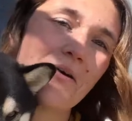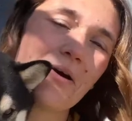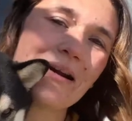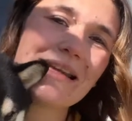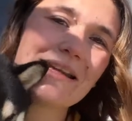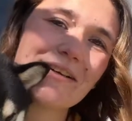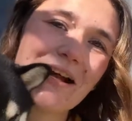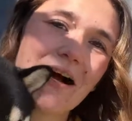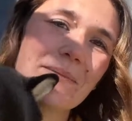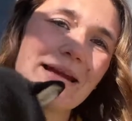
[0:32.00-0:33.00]
or leave a
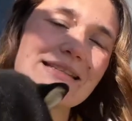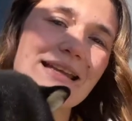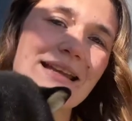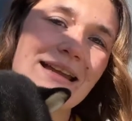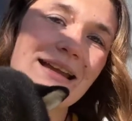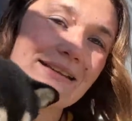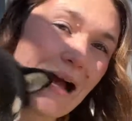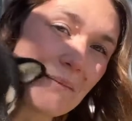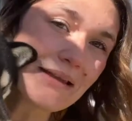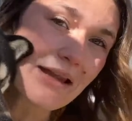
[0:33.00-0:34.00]
comment
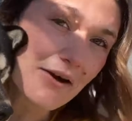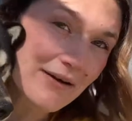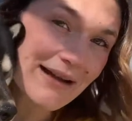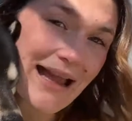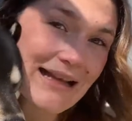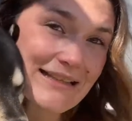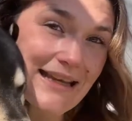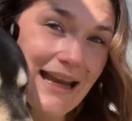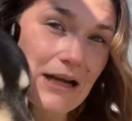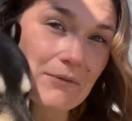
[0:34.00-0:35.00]
down below. And
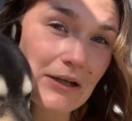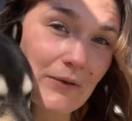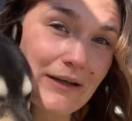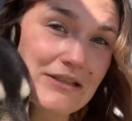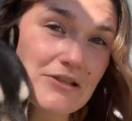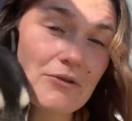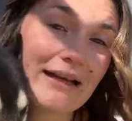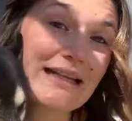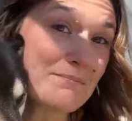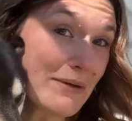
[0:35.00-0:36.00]
today we are going to
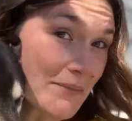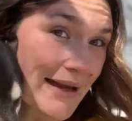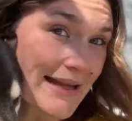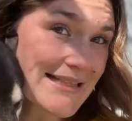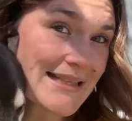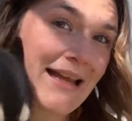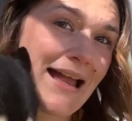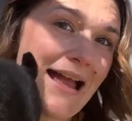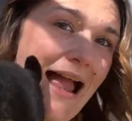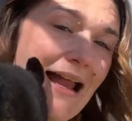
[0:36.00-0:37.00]
experiment
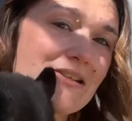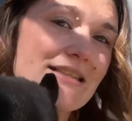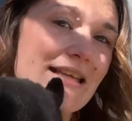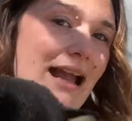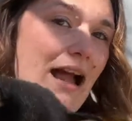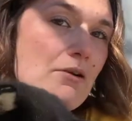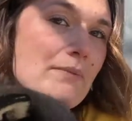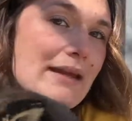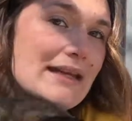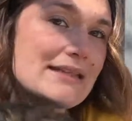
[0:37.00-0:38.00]
and see how
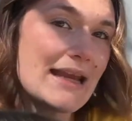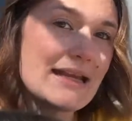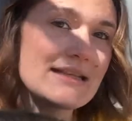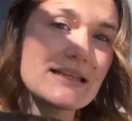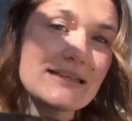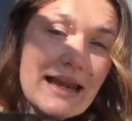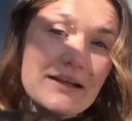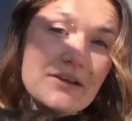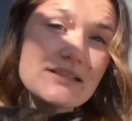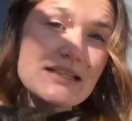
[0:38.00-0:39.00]
many days this
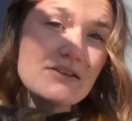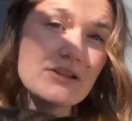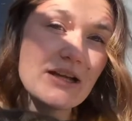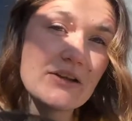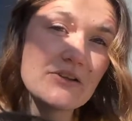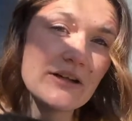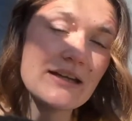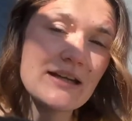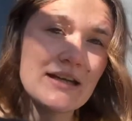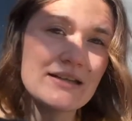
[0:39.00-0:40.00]
Anker C300
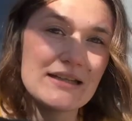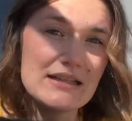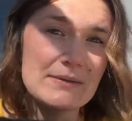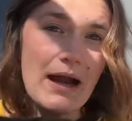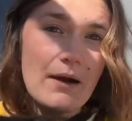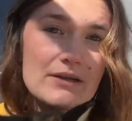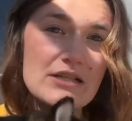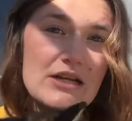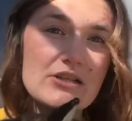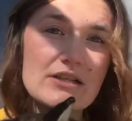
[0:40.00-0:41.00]
DC power
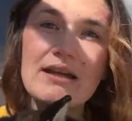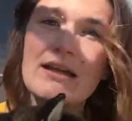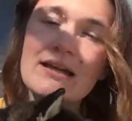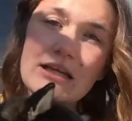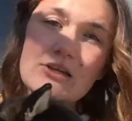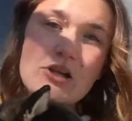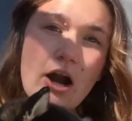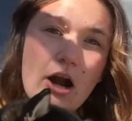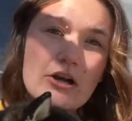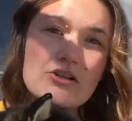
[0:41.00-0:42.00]
station can
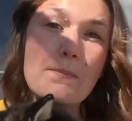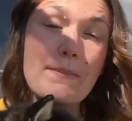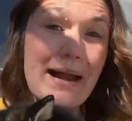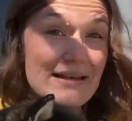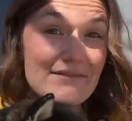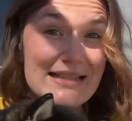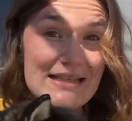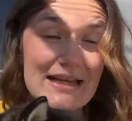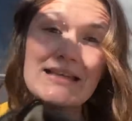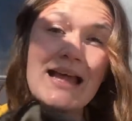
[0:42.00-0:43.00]
charge my
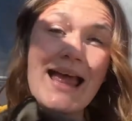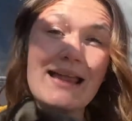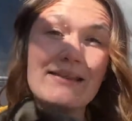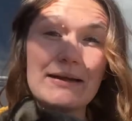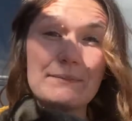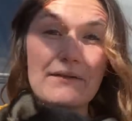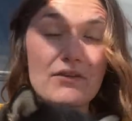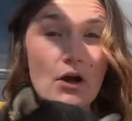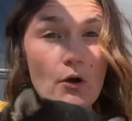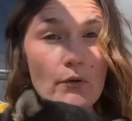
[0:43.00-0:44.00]
devices, like my
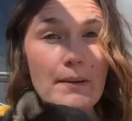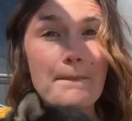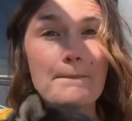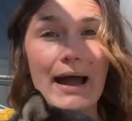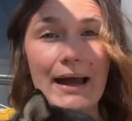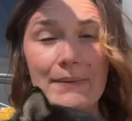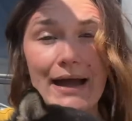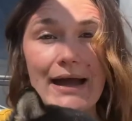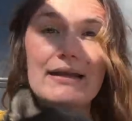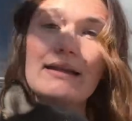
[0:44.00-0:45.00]
phone,
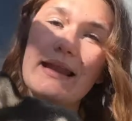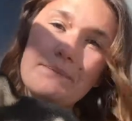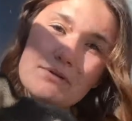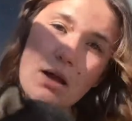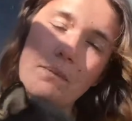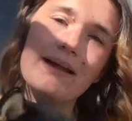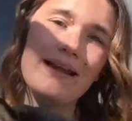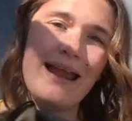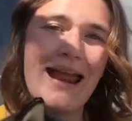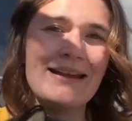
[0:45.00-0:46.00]
iPad, laptop,
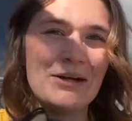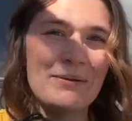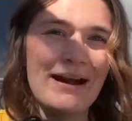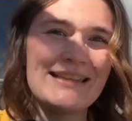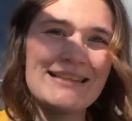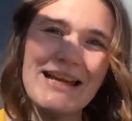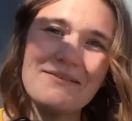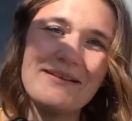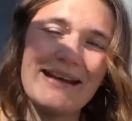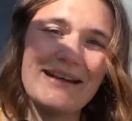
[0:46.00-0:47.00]
and earbuds
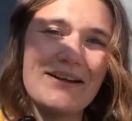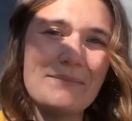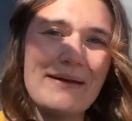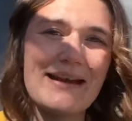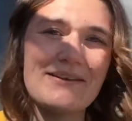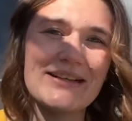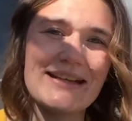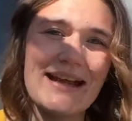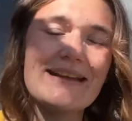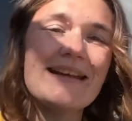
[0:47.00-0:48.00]
when I go to bed every
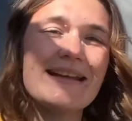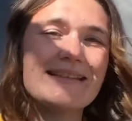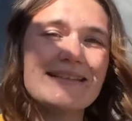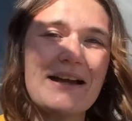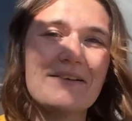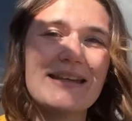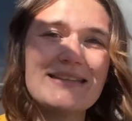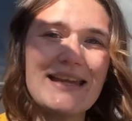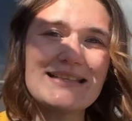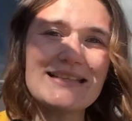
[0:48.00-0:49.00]
night. So the
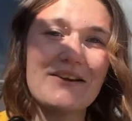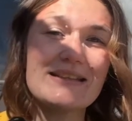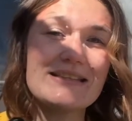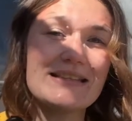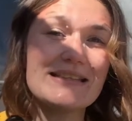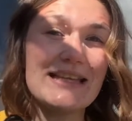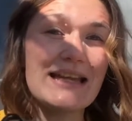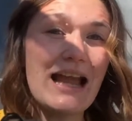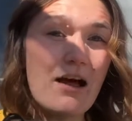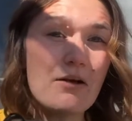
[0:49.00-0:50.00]
test here is to see
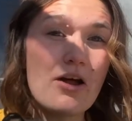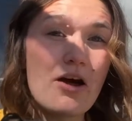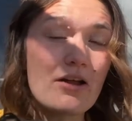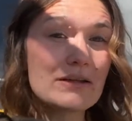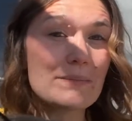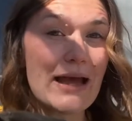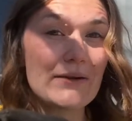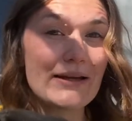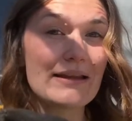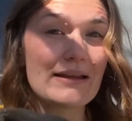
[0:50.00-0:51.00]
how long the
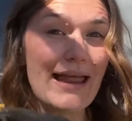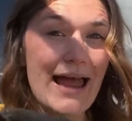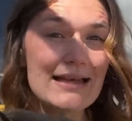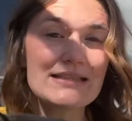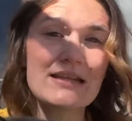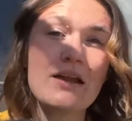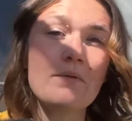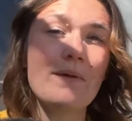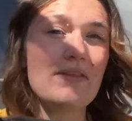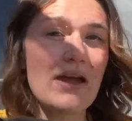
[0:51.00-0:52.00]
battery will last
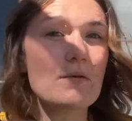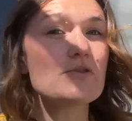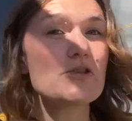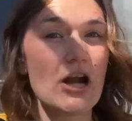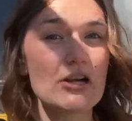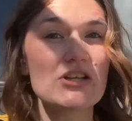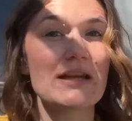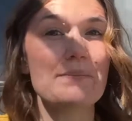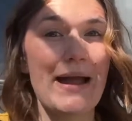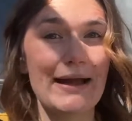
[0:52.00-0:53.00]
without charging
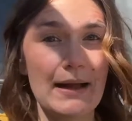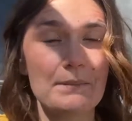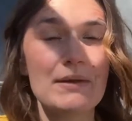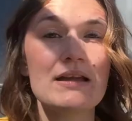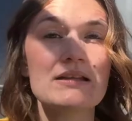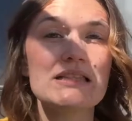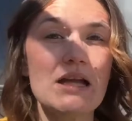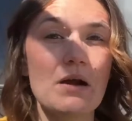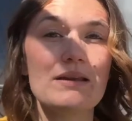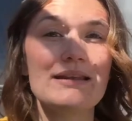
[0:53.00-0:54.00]
it back up.
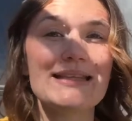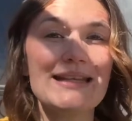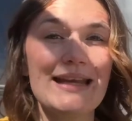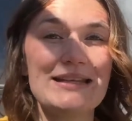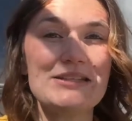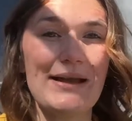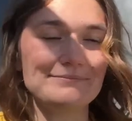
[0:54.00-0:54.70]
So let's get into